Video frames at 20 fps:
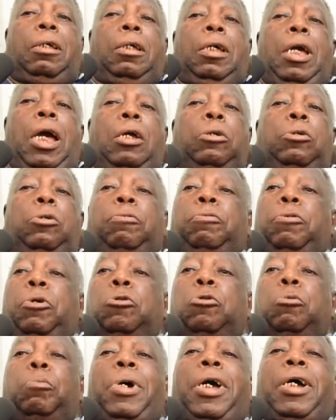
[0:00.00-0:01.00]
And if you
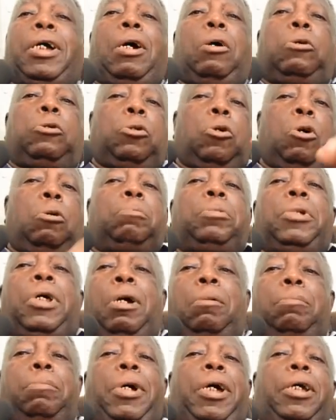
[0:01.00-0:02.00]
want to buy a cow, you come
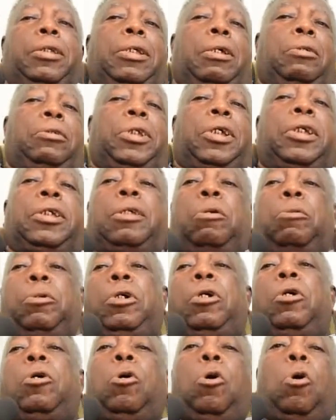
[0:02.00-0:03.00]
there and buy it and take it
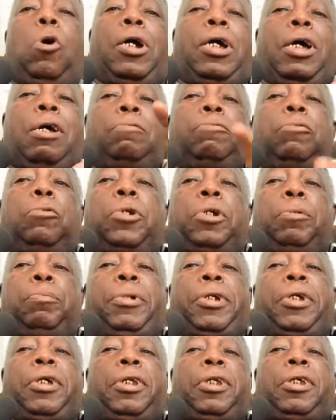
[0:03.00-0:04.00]
away. Or I can even
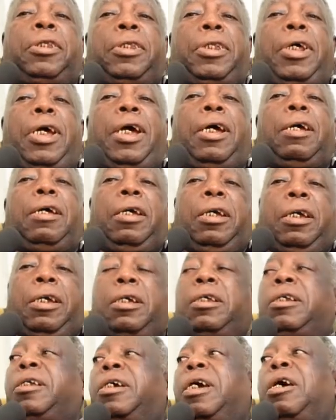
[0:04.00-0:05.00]
be killing there,
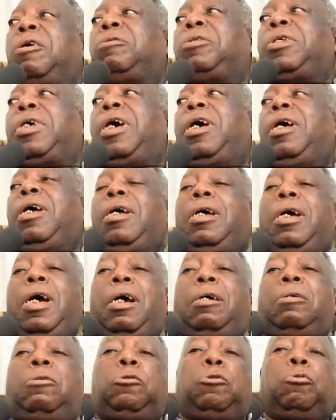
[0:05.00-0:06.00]
kill the cow there,
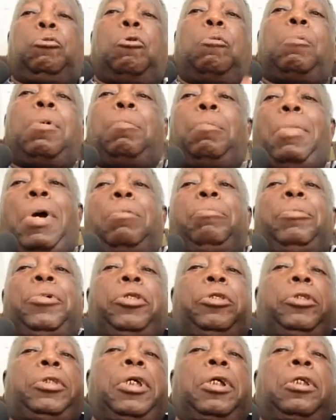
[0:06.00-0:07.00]
and you come and buy
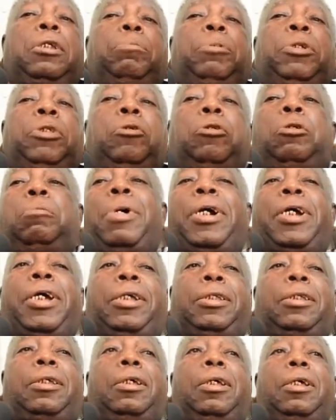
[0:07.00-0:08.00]
meat, take the meat to the
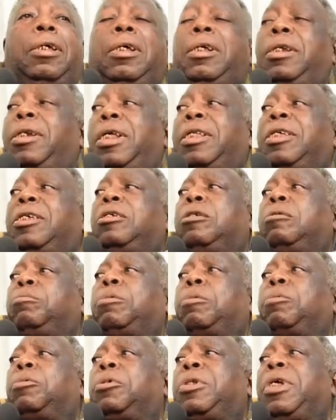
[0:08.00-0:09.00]
market. That is the
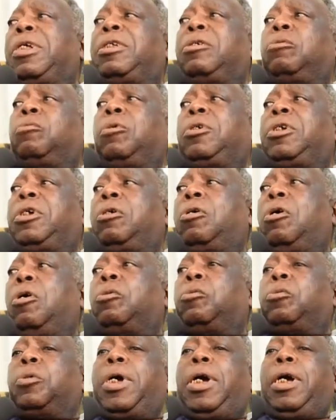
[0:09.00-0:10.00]
purpose. That is what they
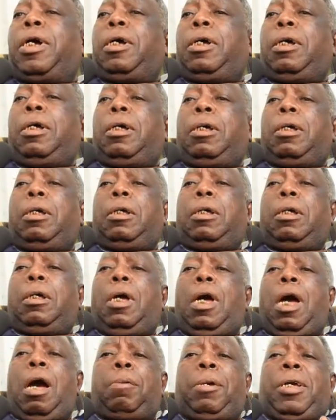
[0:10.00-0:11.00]
call Ruga.
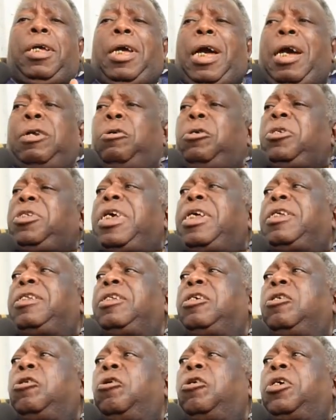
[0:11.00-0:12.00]
I mean, I don't see
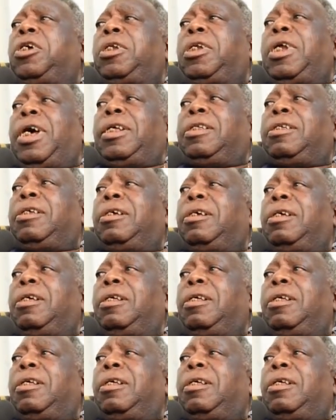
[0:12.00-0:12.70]
anything wrong in that.